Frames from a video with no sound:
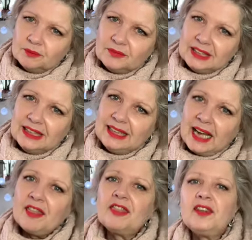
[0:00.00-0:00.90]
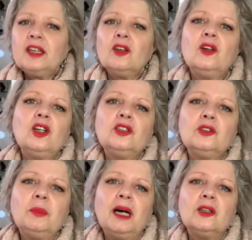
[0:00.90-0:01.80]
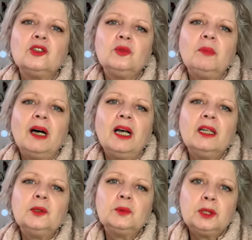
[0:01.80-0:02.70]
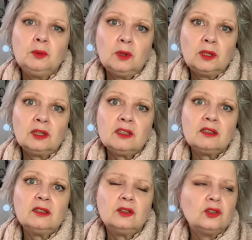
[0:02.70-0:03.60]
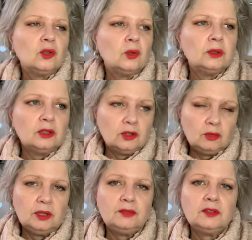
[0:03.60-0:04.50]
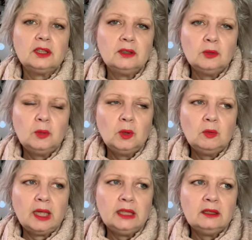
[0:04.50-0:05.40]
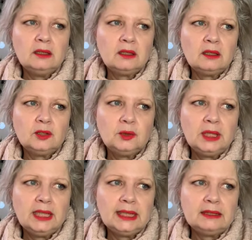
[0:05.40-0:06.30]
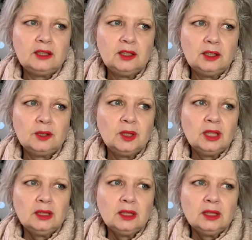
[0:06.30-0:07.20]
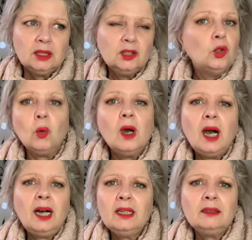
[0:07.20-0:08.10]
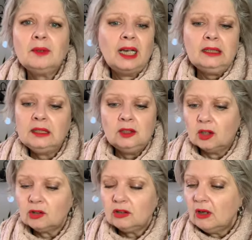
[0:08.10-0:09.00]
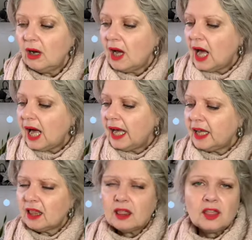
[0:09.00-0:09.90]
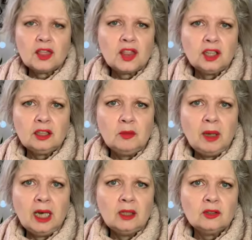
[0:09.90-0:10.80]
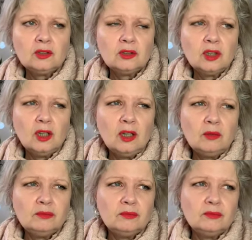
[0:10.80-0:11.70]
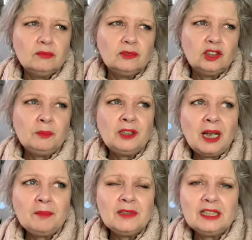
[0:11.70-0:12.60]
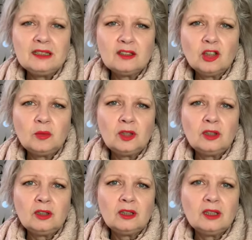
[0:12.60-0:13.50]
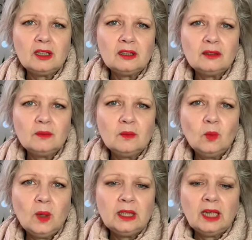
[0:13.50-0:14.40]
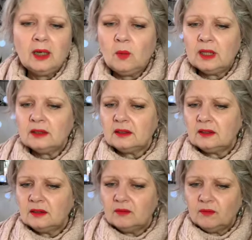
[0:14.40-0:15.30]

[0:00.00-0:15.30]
Did I think a lot about my rewards, so the Swift and the ball winder, during that year? No, I did not. I thought about sometime this summer when I was,